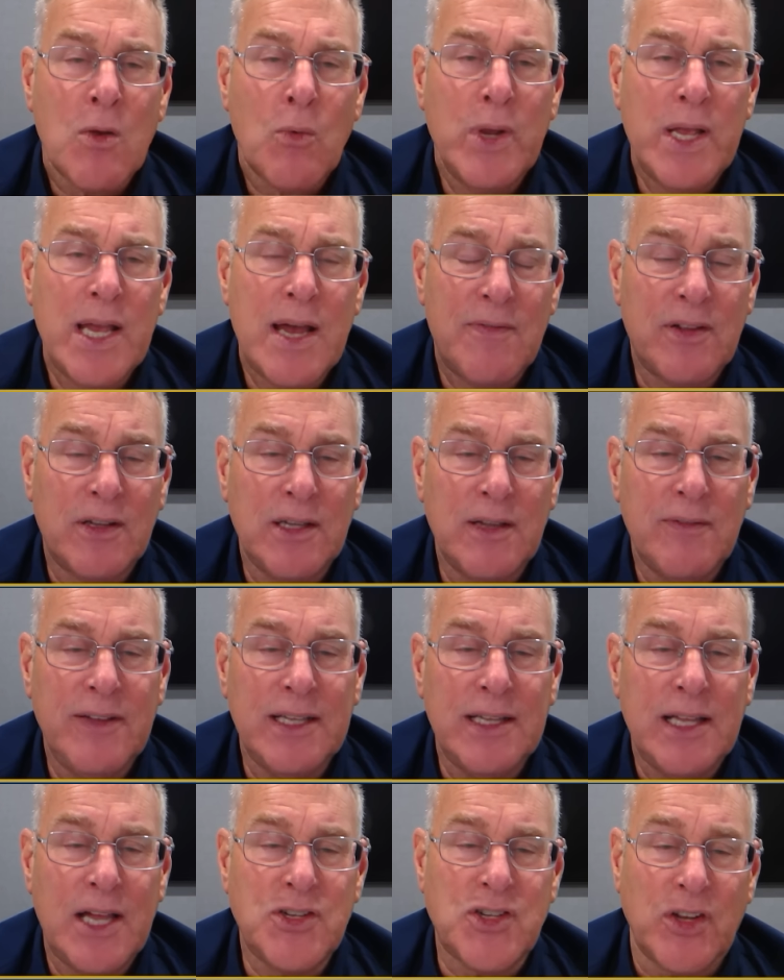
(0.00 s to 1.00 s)
we have the
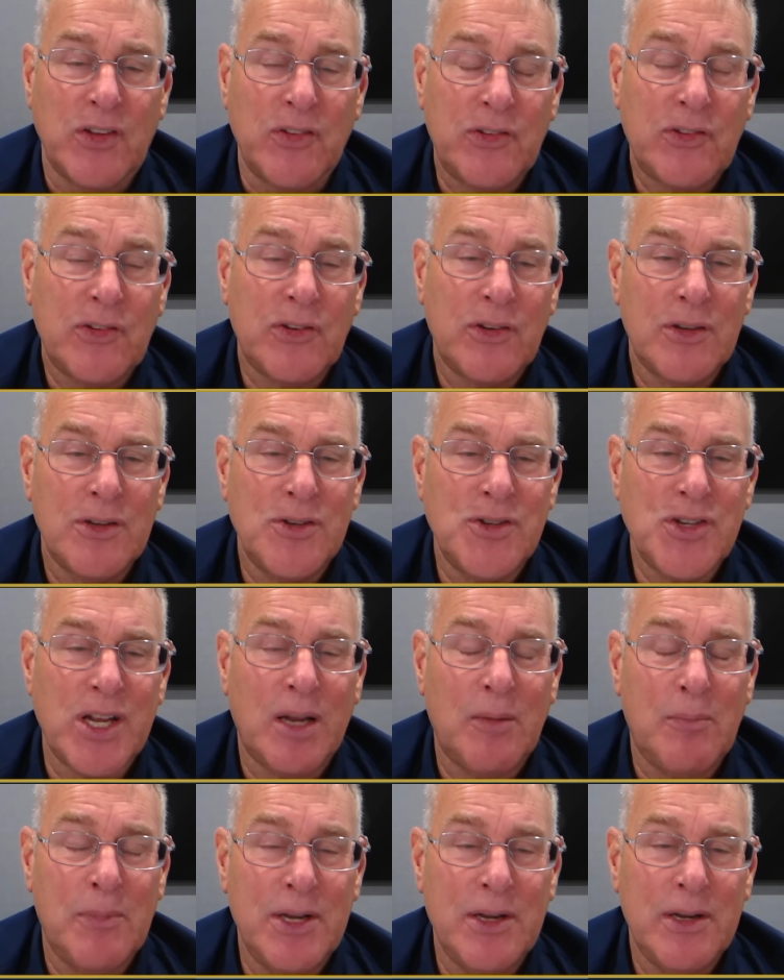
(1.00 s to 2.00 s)
living legends,
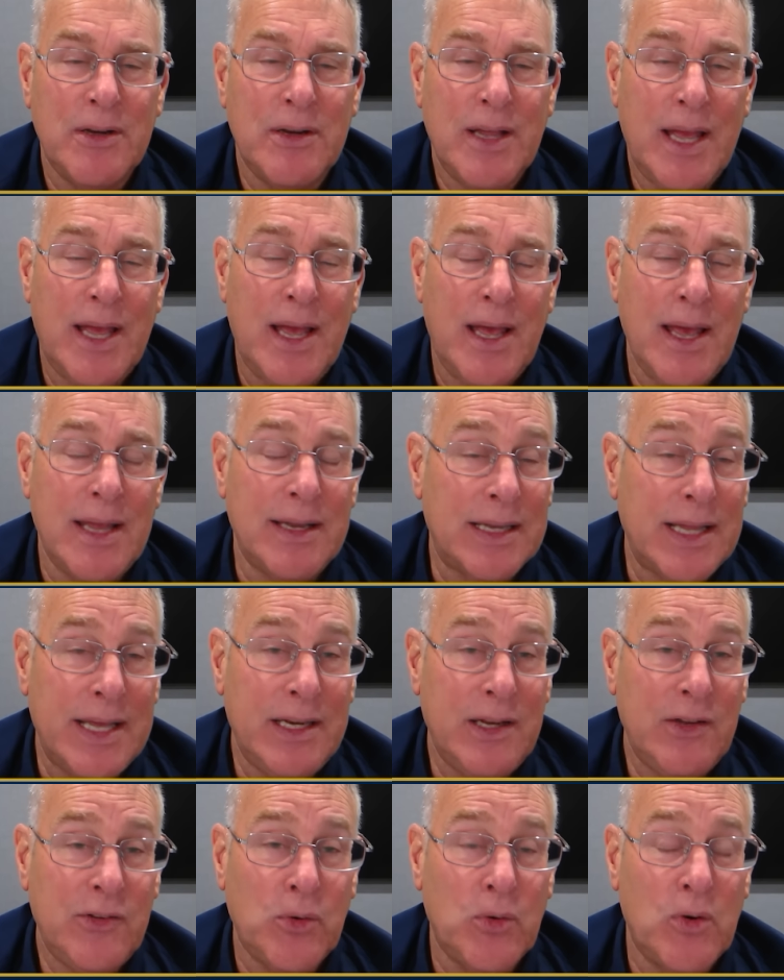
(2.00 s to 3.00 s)
gentlemen uh, and
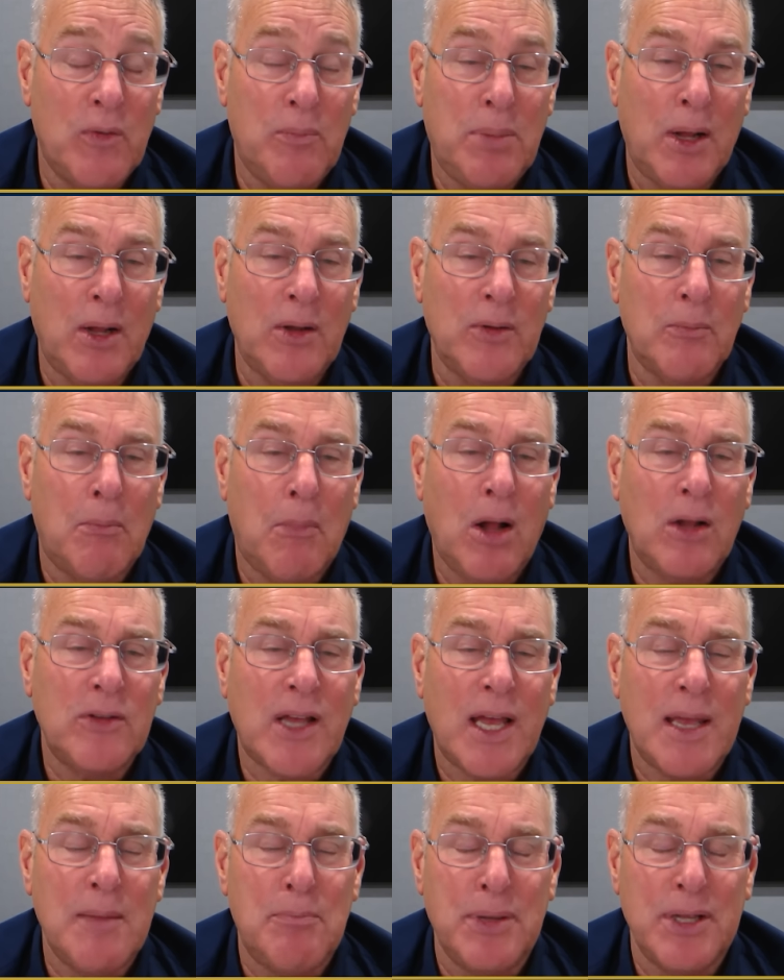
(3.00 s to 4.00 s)
ladies who have built
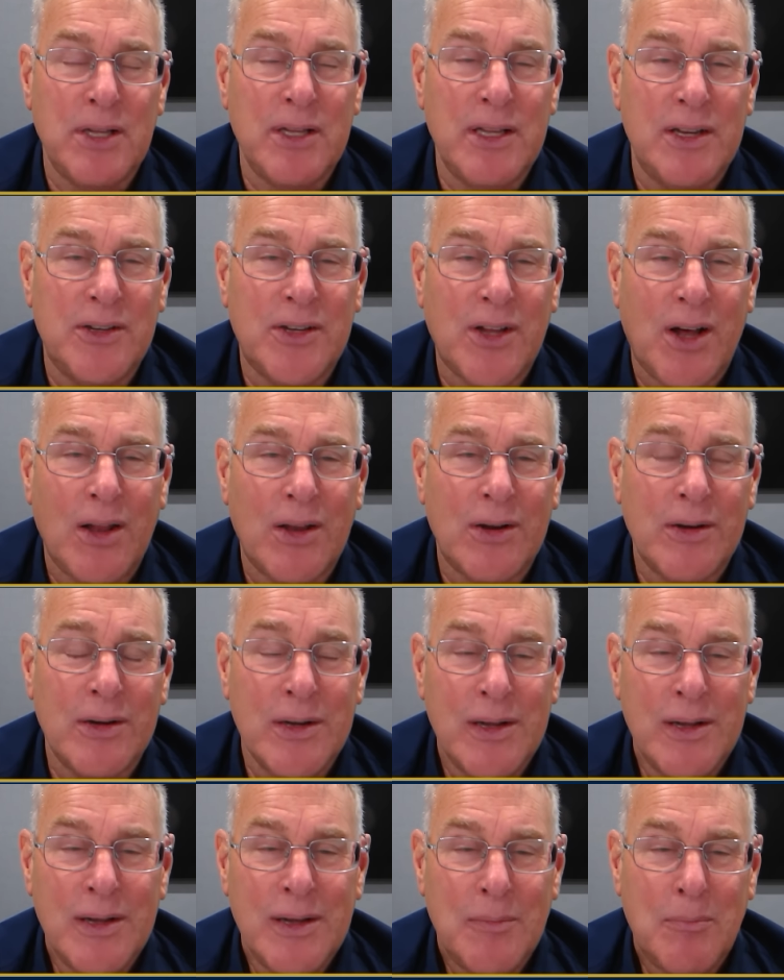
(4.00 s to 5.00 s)
multi billion
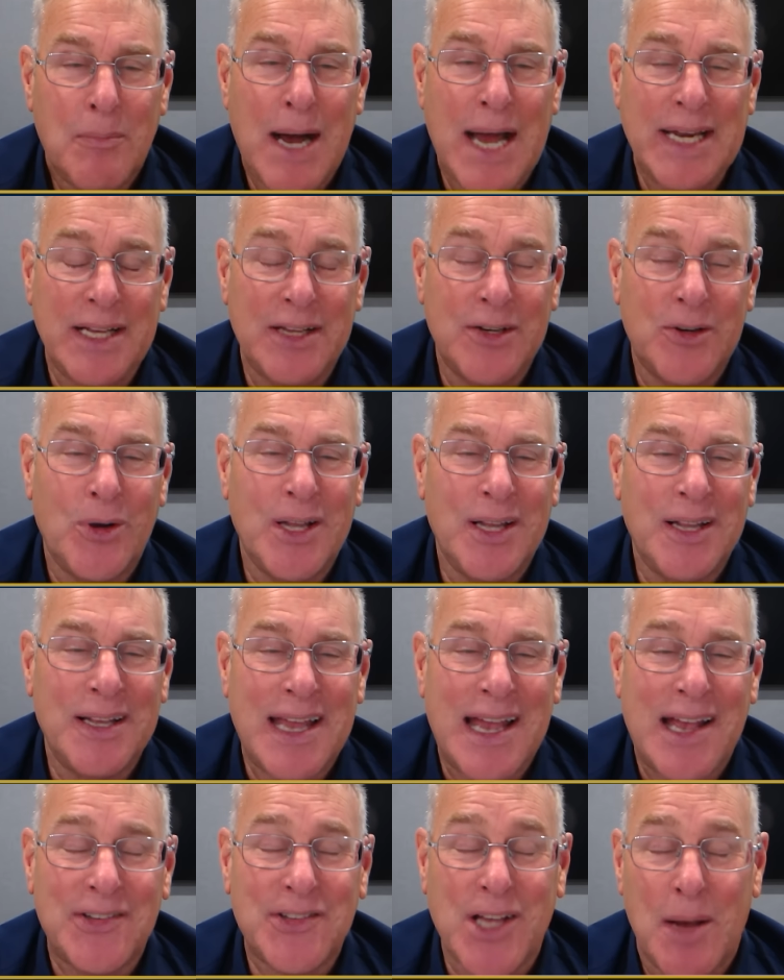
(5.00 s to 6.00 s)
dollar mining and oil
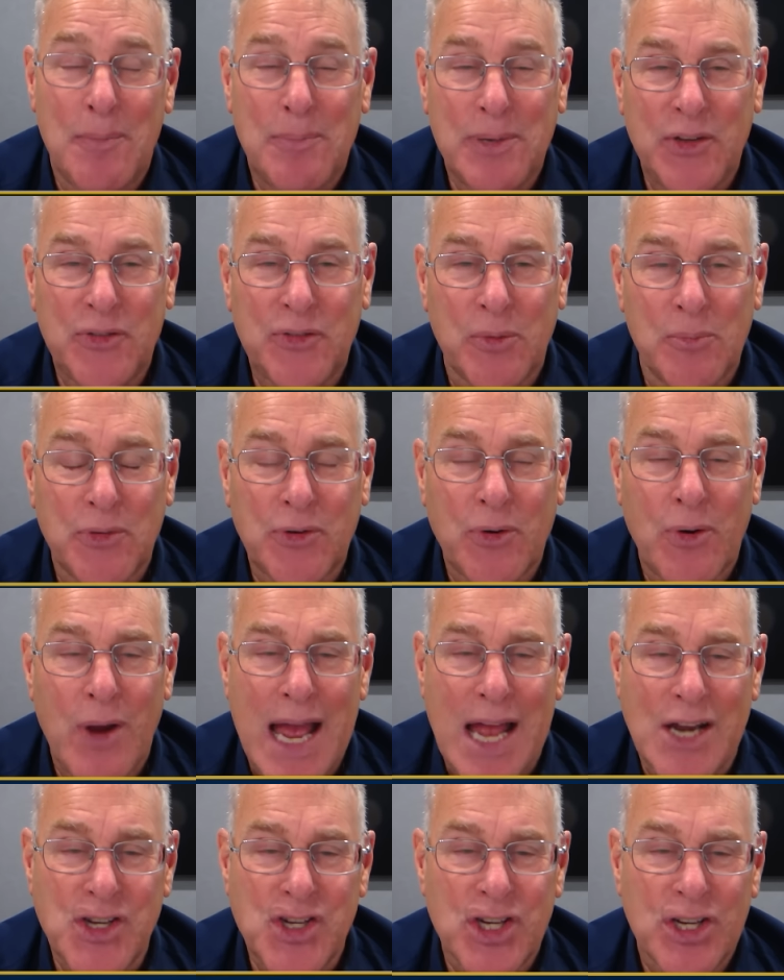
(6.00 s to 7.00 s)
and gas companies from
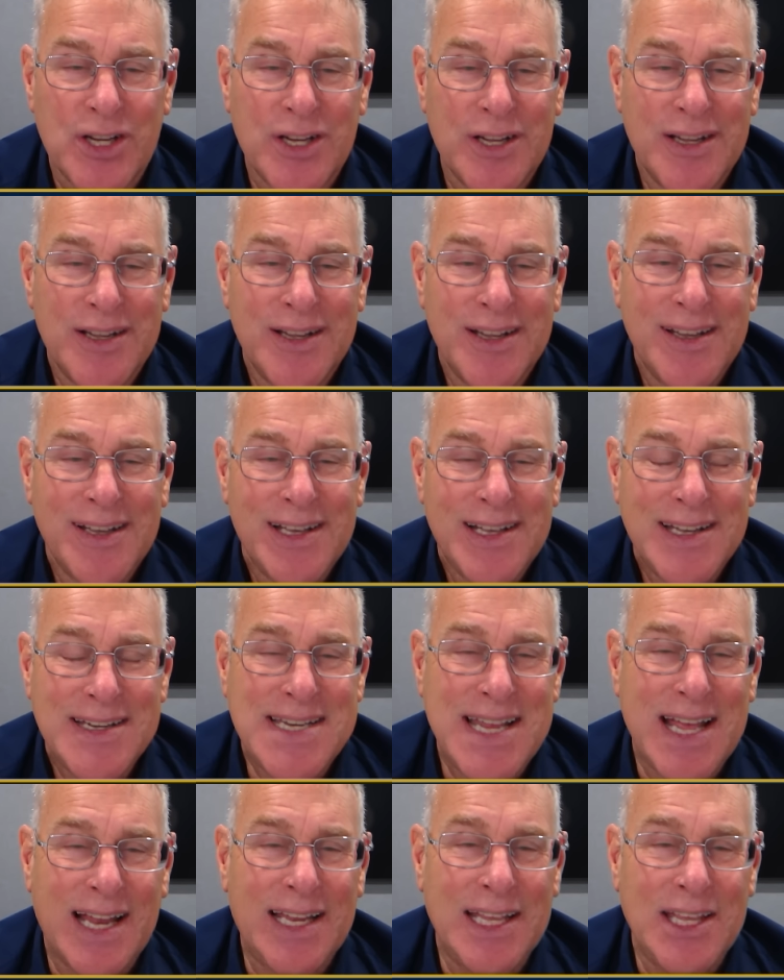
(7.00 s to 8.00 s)
scratch,
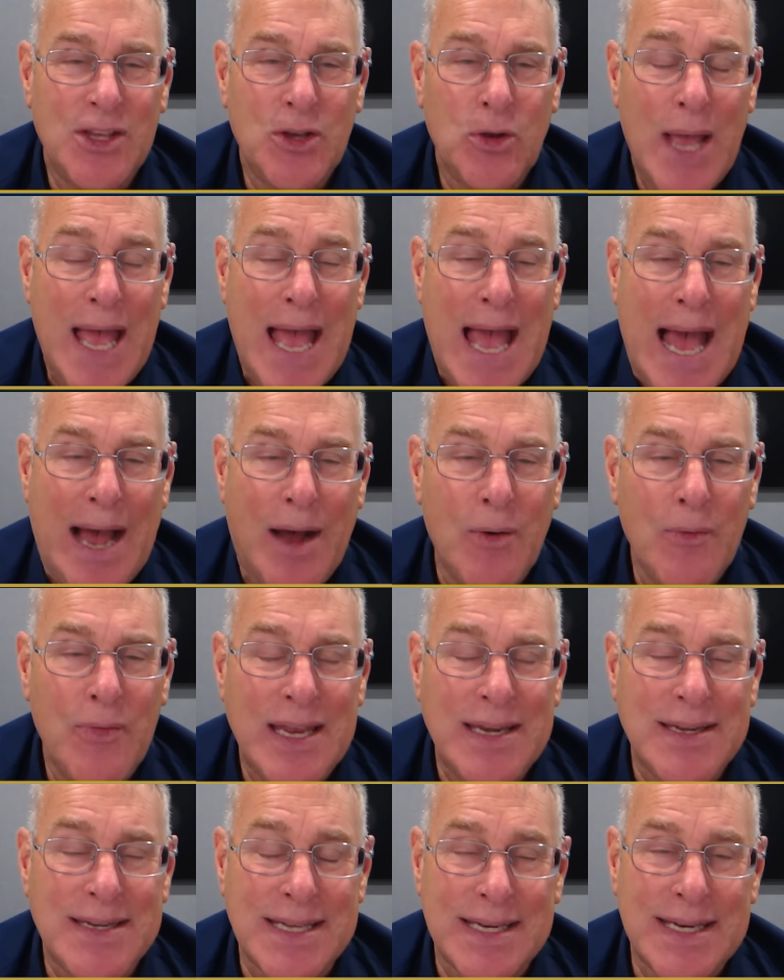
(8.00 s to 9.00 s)
telling you how
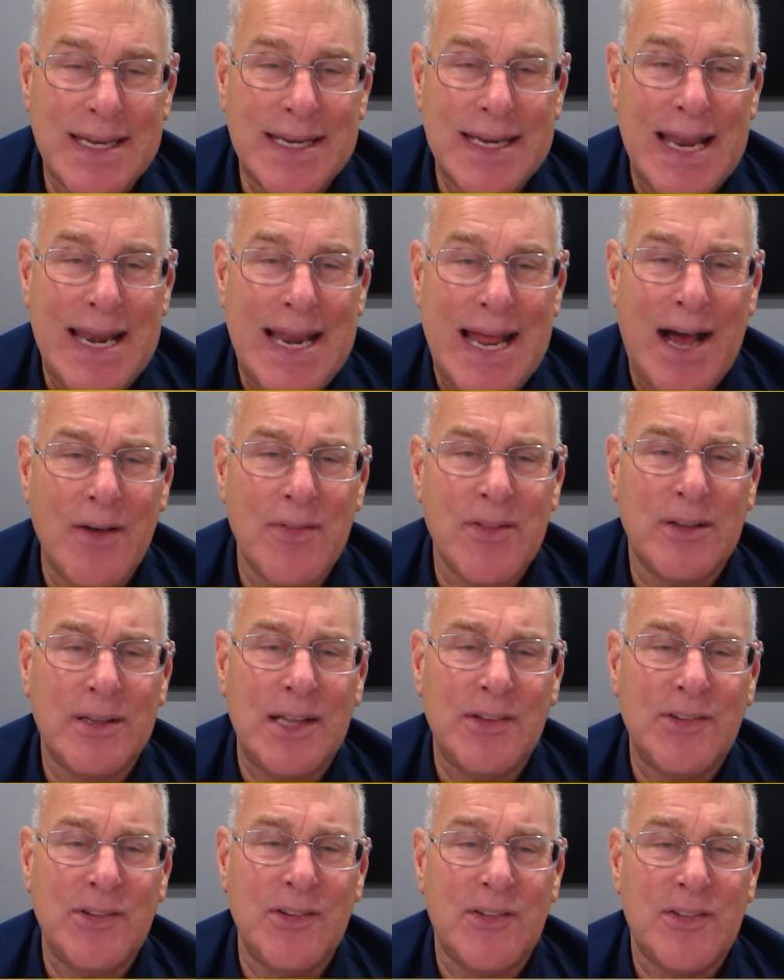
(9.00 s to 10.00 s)
they did it and how the
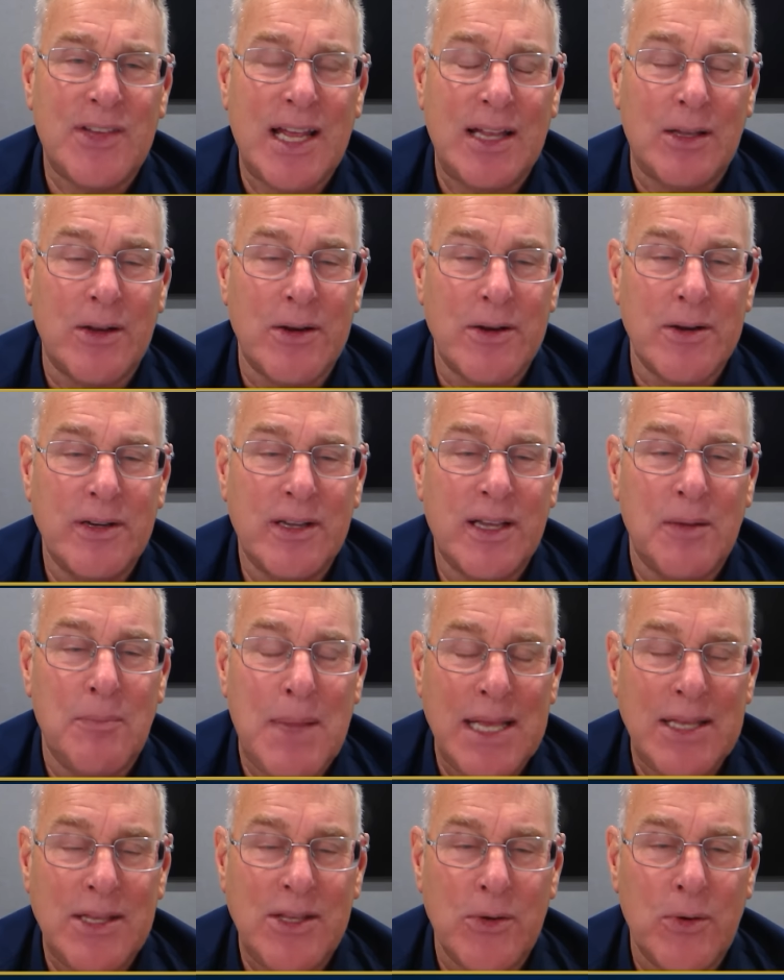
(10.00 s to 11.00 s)
lessons they learned
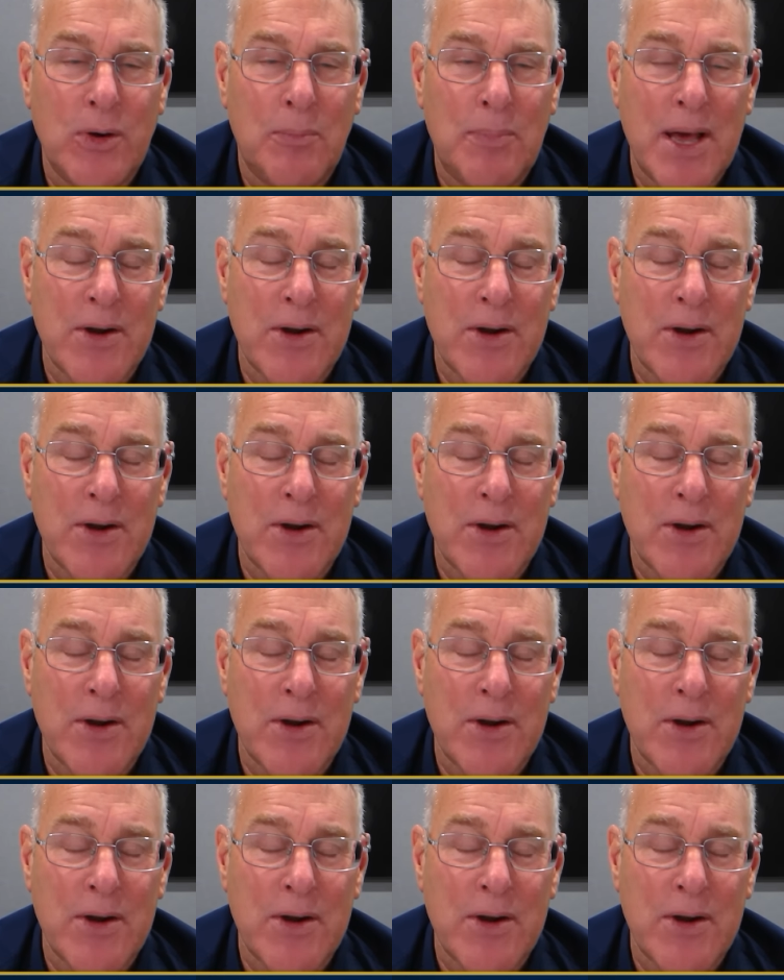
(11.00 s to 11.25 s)
can make you a